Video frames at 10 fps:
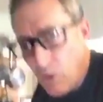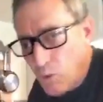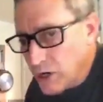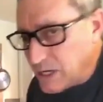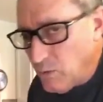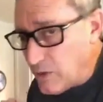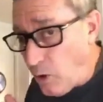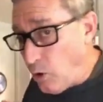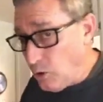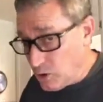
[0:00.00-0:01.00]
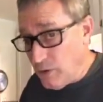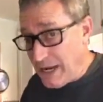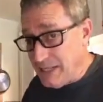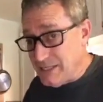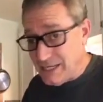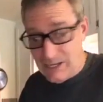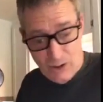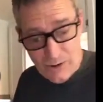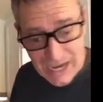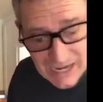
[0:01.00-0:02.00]
working with whole grains here,
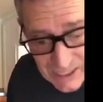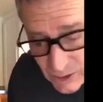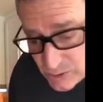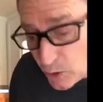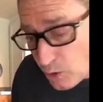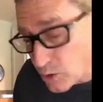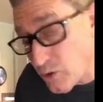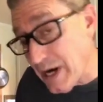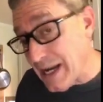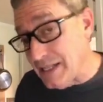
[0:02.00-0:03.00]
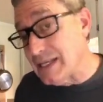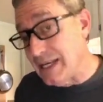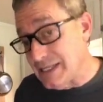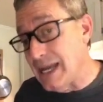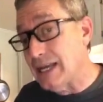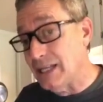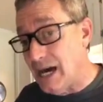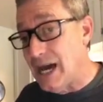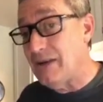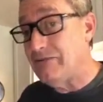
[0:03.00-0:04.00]
okay? And those whole grains, they take a
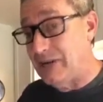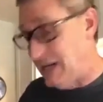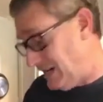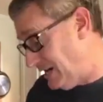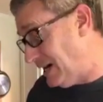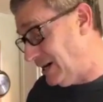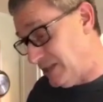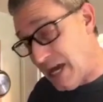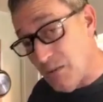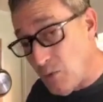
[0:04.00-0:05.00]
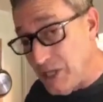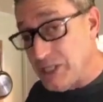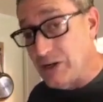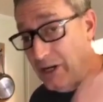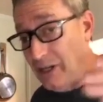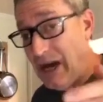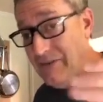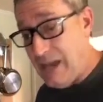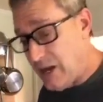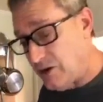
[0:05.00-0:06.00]
lot of moisture and a lot
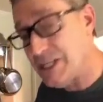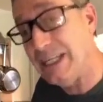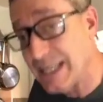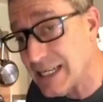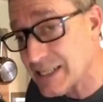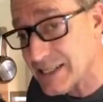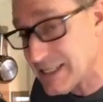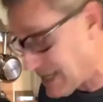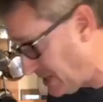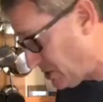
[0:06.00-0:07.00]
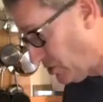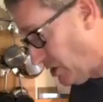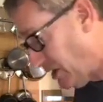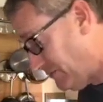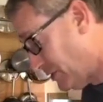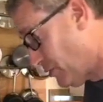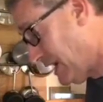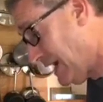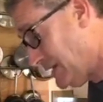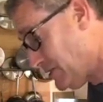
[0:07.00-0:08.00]
of energy to get to the center of the
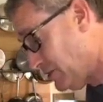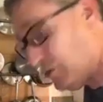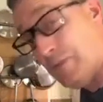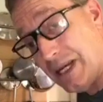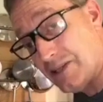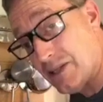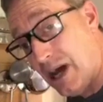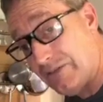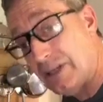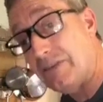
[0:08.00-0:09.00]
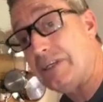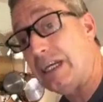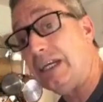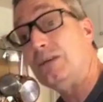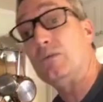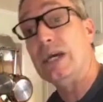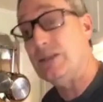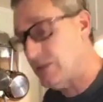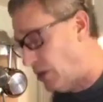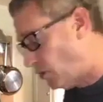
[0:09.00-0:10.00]
grain to make it soft enough to eat, okay?
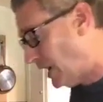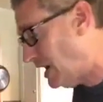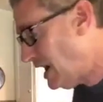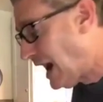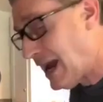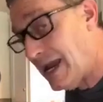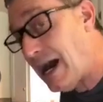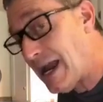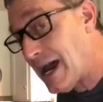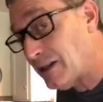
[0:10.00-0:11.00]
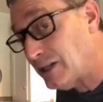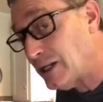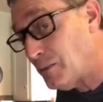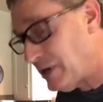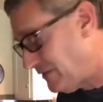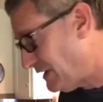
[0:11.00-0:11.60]
So I add a little bit of